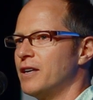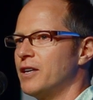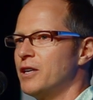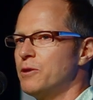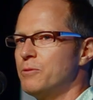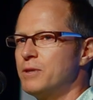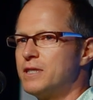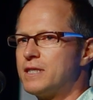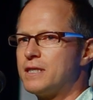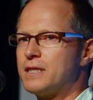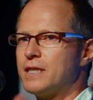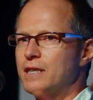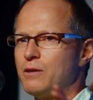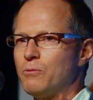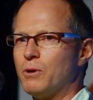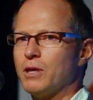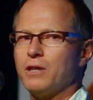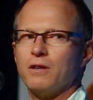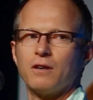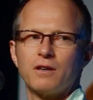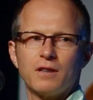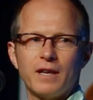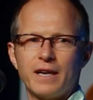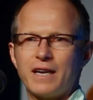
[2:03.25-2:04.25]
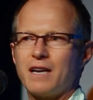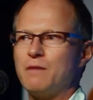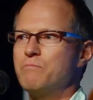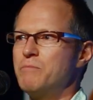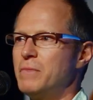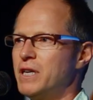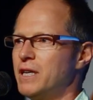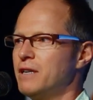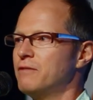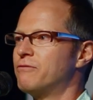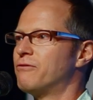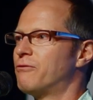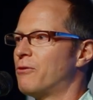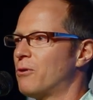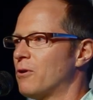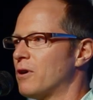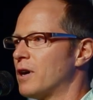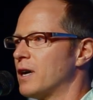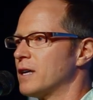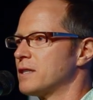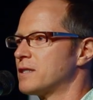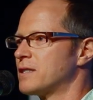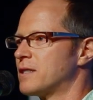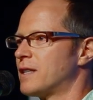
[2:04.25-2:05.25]
you would see what looked like a mini
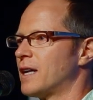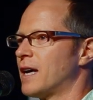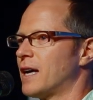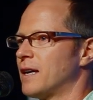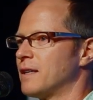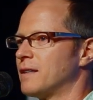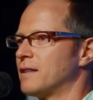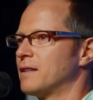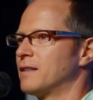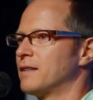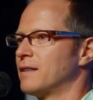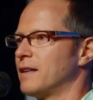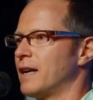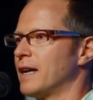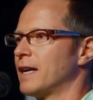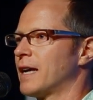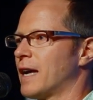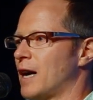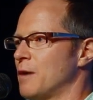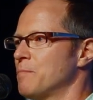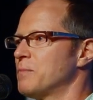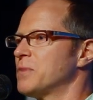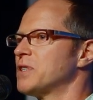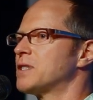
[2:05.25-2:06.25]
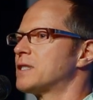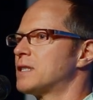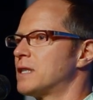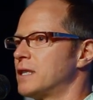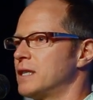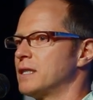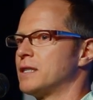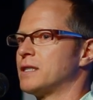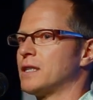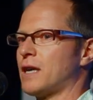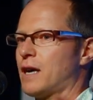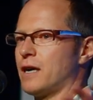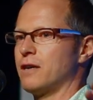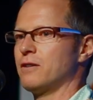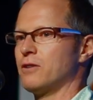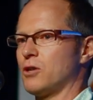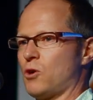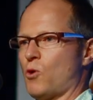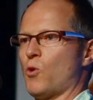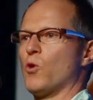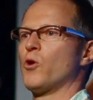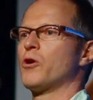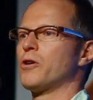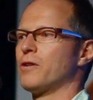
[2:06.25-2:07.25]
forest that encompassed the entire
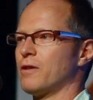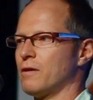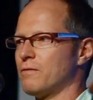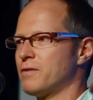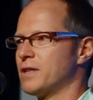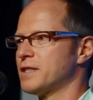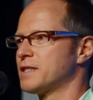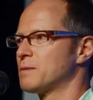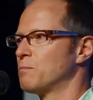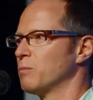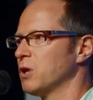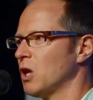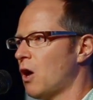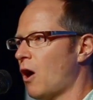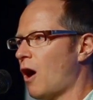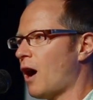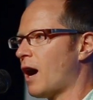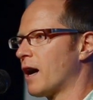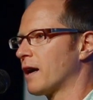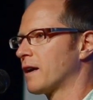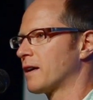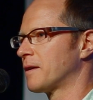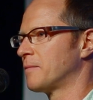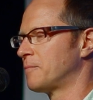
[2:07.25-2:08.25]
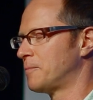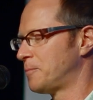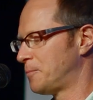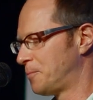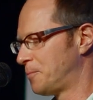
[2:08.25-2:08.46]
corner of this block.